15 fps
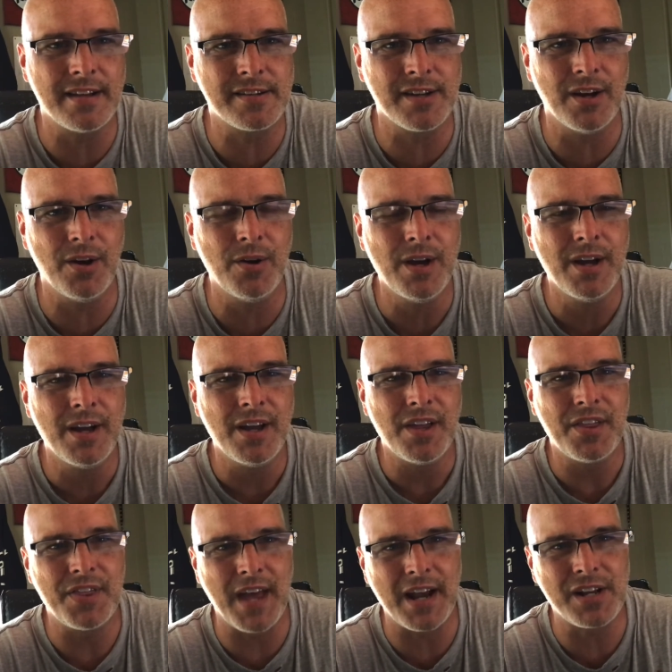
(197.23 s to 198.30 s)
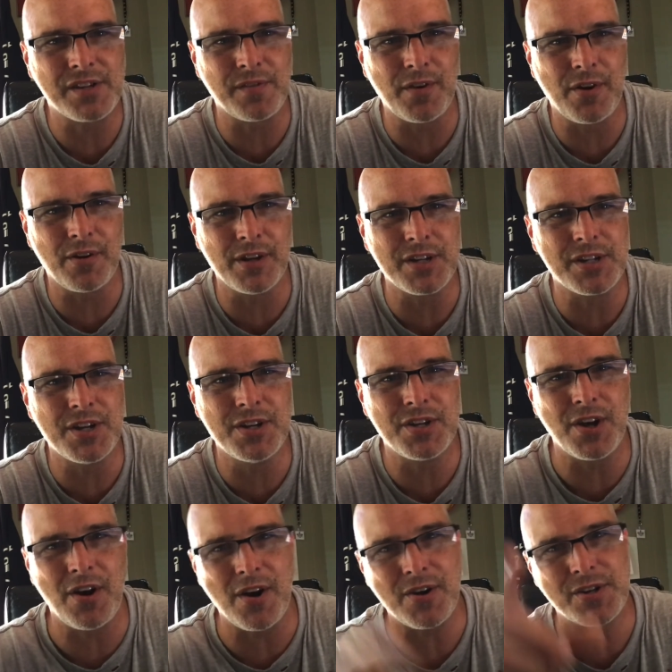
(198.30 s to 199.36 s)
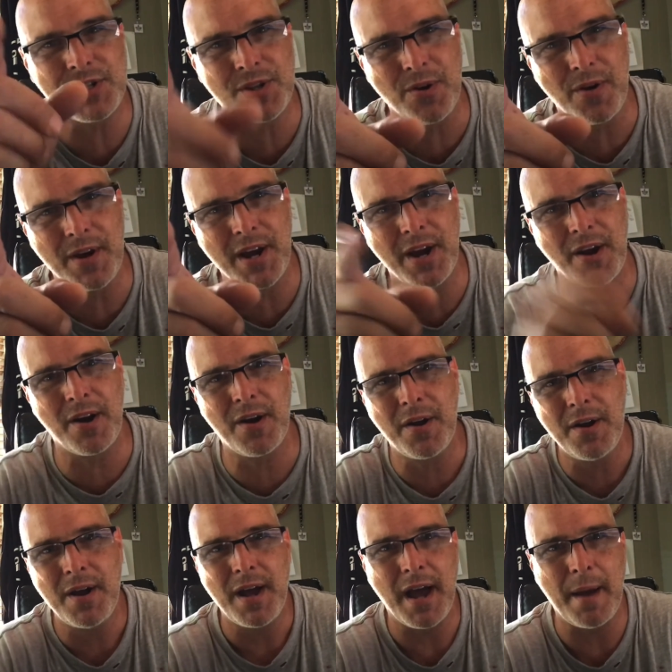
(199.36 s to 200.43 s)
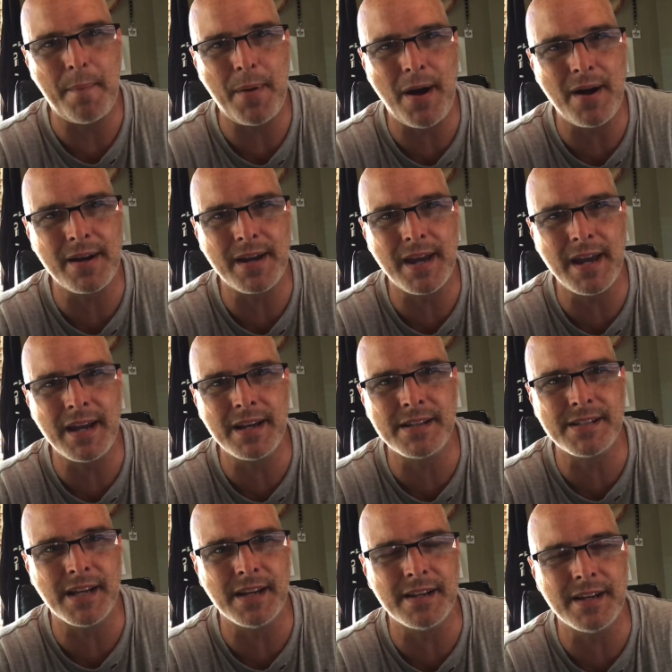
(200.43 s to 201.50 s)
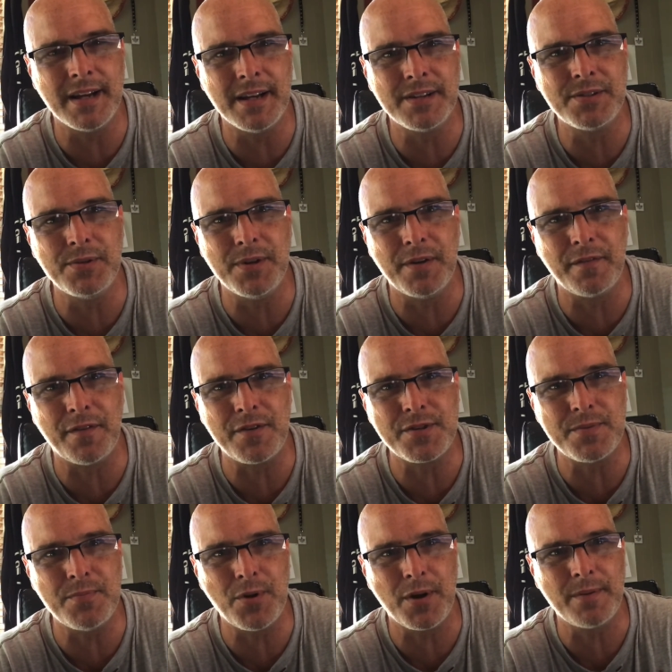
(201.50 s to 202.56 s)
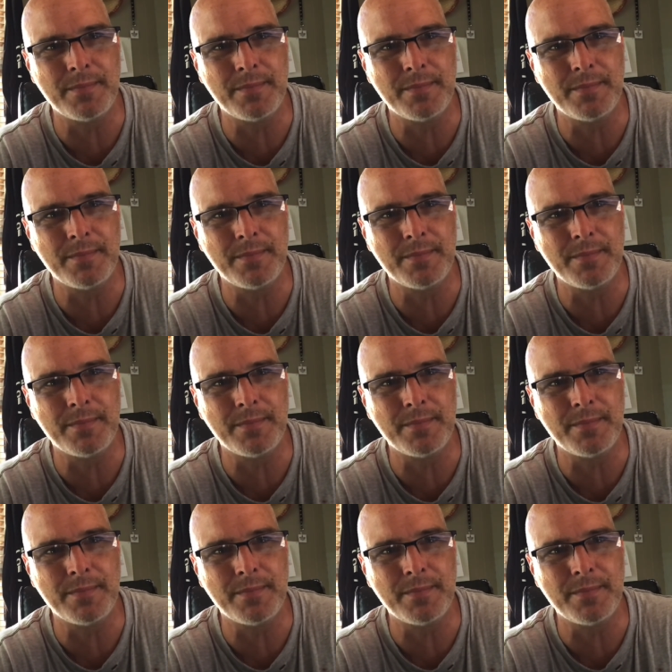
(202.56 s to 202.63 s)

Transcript: So thanks for listening to our story here at Pongkings, and tune in for some more.